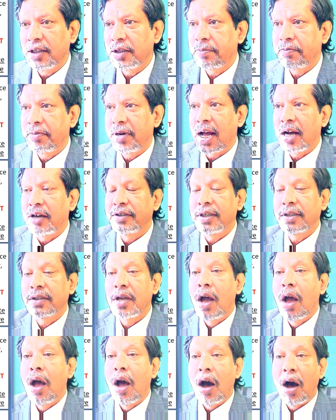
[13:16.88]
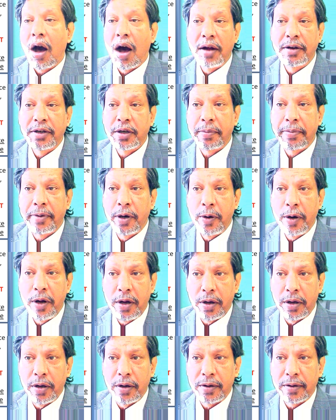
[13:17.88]
This is pronounced as
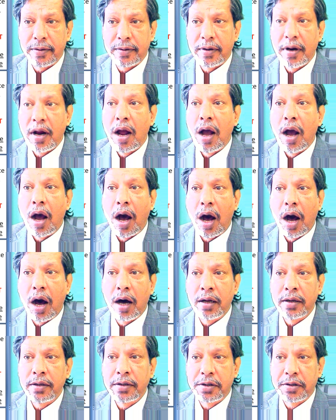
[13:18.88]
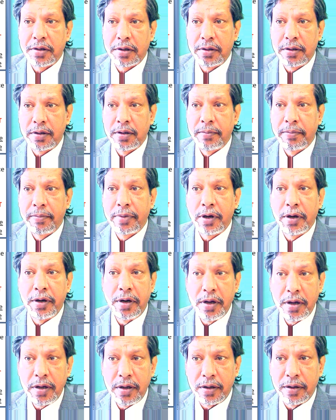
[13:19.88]
entrepreneur.
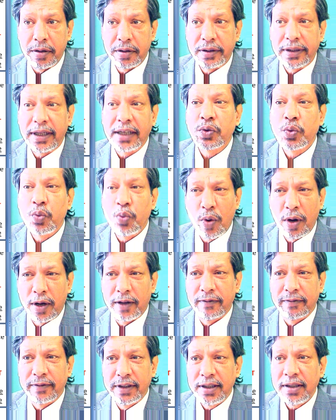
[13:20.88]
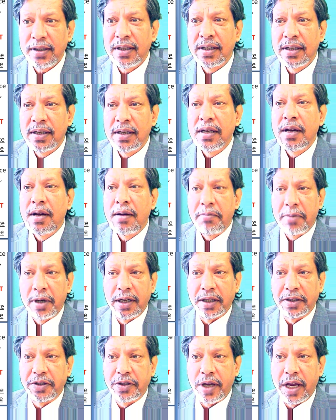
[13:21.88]
Entrepreneur. That's one of the
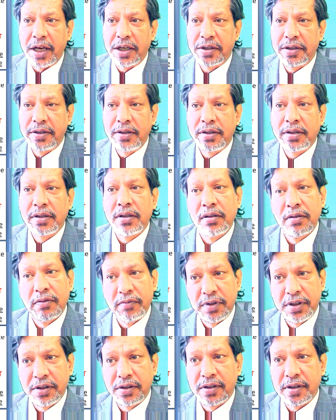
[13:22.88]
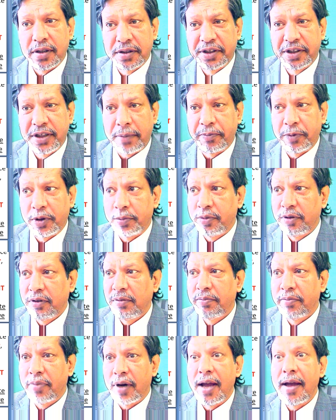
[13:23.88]
pronunciations which is
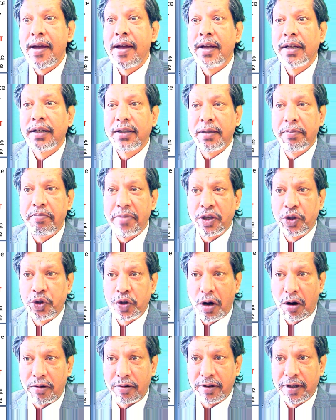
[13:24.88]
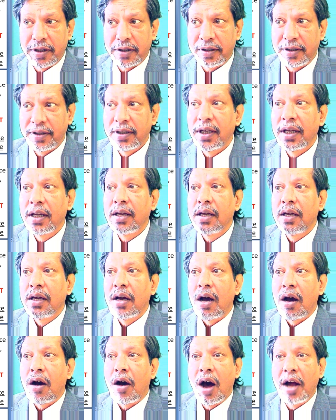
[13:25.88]
acceptable by the majority.
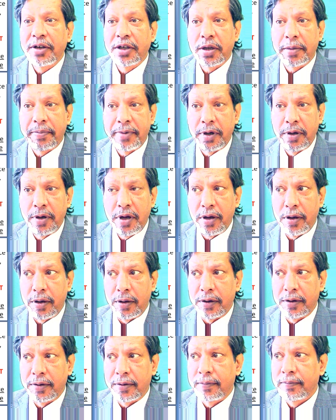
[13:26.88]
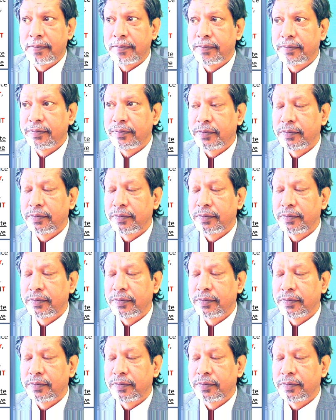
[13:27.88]
Entrepreneur.